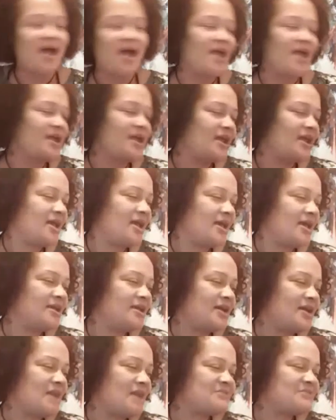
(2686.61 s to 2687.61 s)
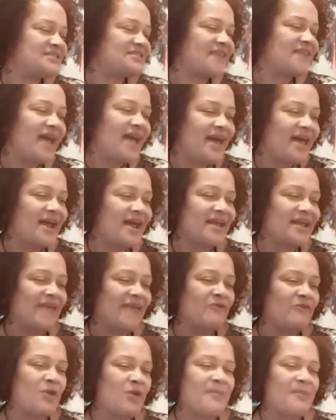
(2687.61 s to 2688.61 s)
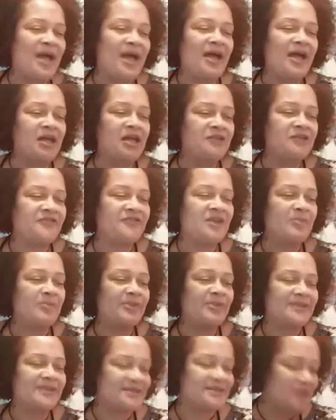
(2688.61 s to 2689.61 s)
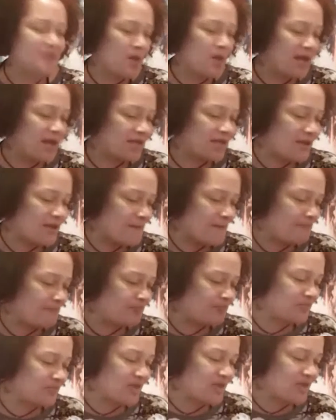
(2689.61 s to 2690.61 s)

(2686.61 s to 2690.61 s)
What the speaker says: And I'm sad I gave away my elephant, but that's how I am. I